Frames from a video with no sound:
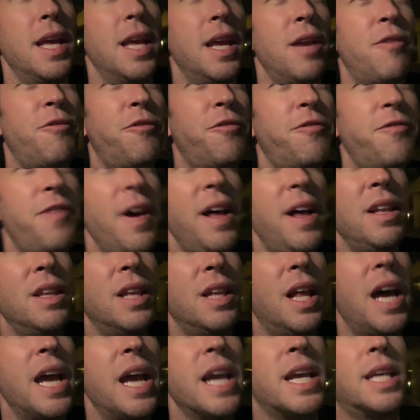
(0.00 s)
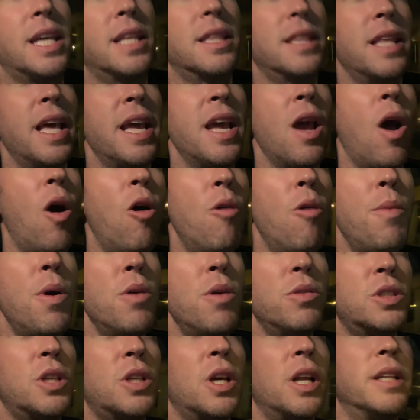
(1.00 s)
it felt like they
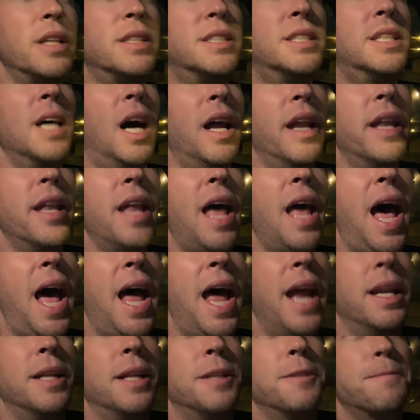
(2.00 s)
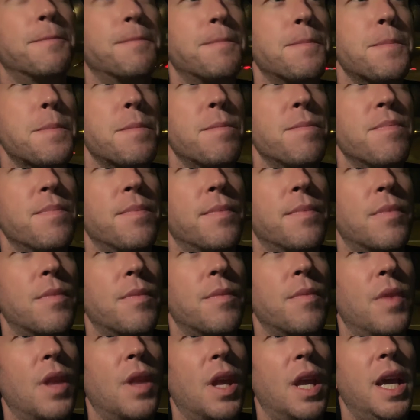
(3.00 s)
almost could have done that
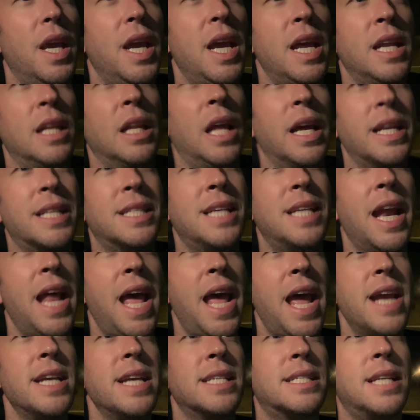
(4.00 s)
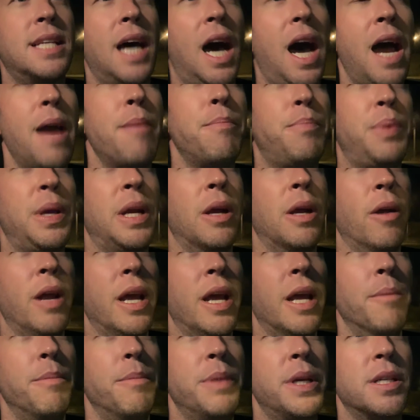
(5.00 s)
in like today's time
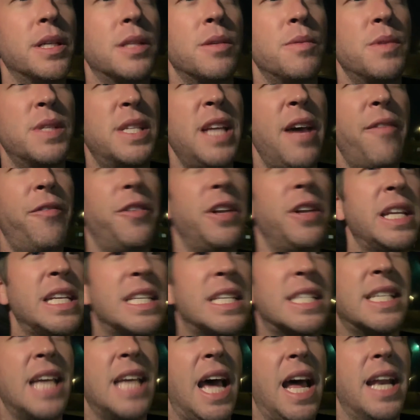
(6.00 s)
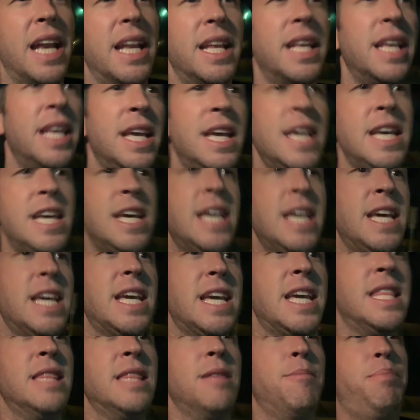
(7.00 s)
period, because it was definitely set
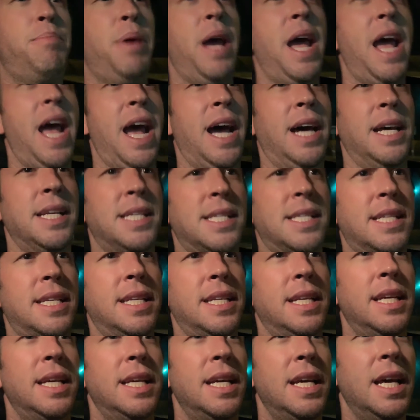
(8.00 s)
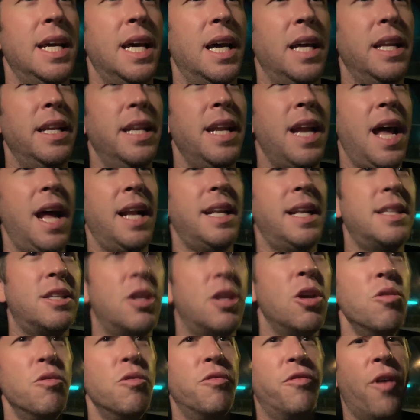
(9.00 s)
in the past, not
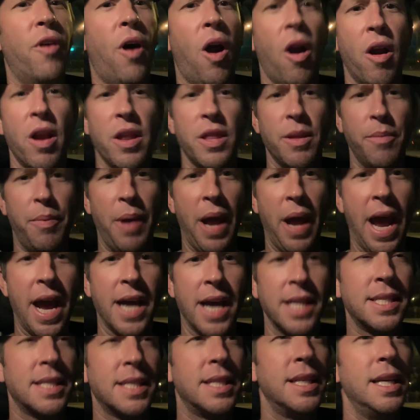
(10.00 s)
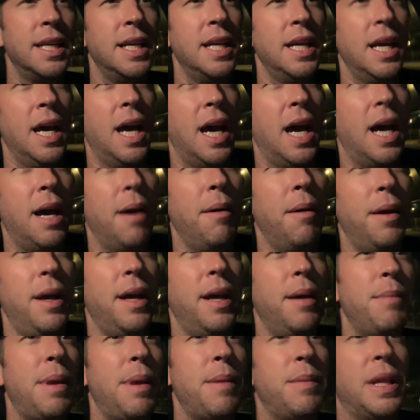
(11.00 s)
too far in the past,
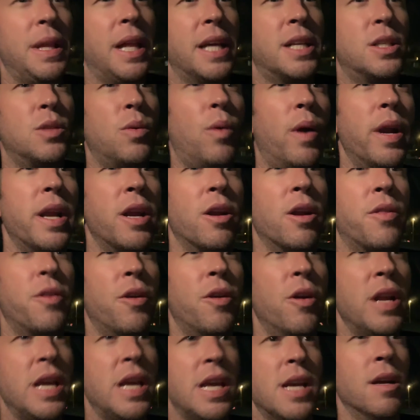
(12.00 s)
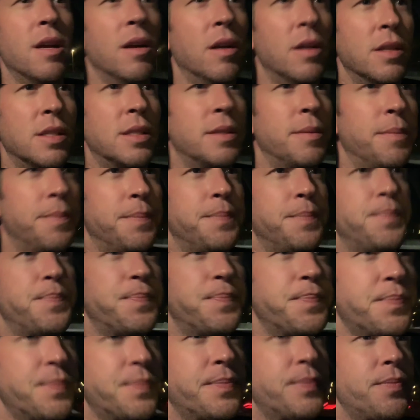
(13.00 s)
maybe like 20 or 30 years,
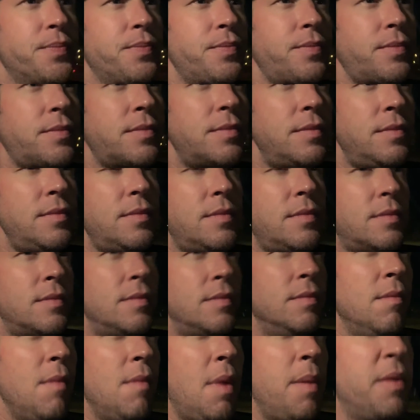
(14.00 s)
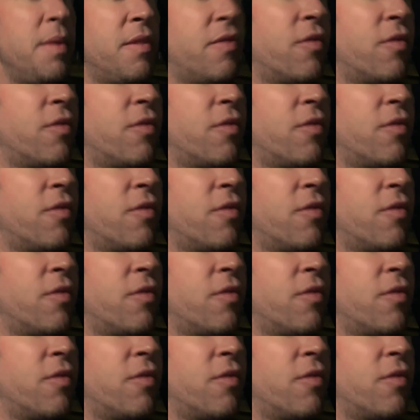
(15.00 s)
maybe